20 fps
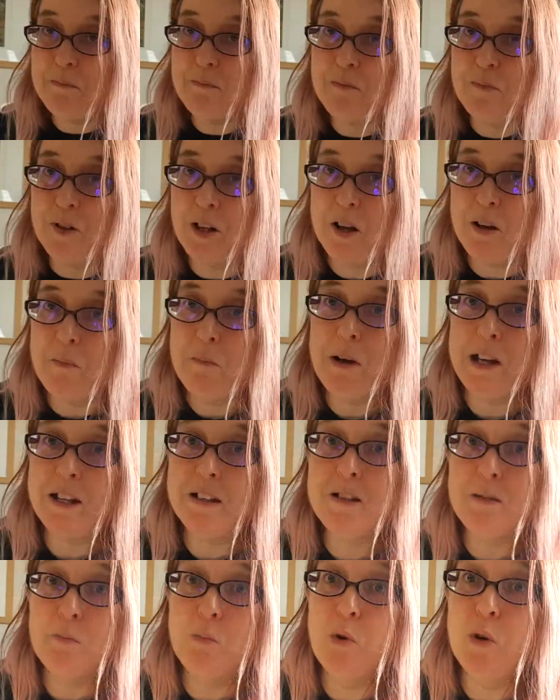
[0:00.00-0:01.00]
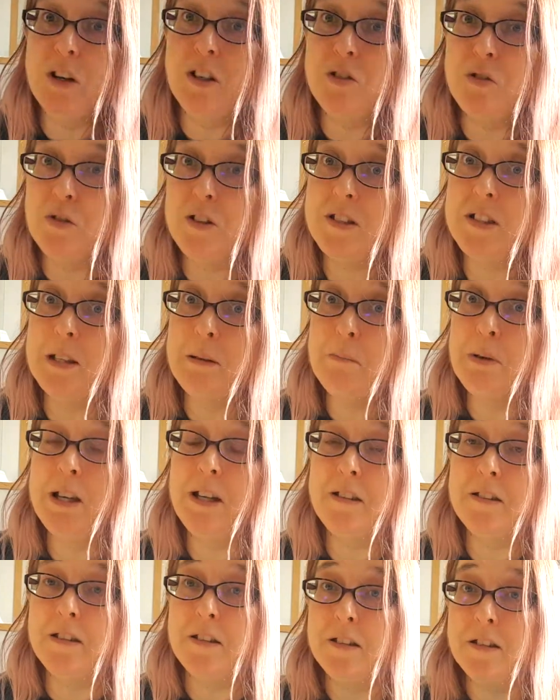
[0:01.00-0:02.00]
You know, make some more interesting
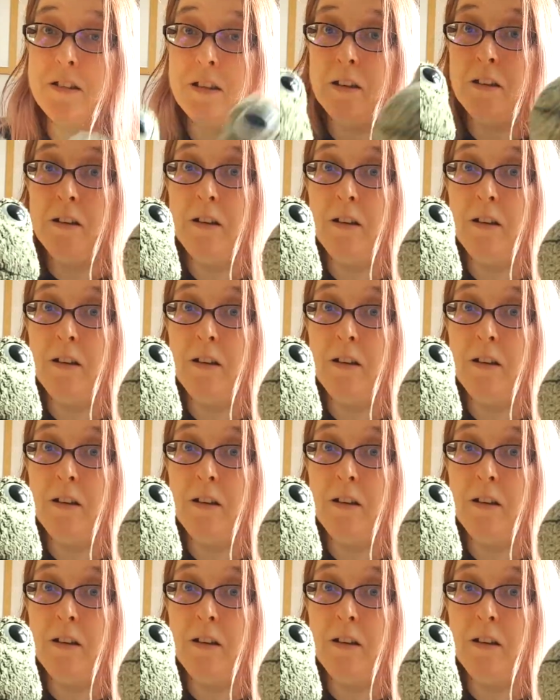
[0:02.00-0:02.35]
pizzas.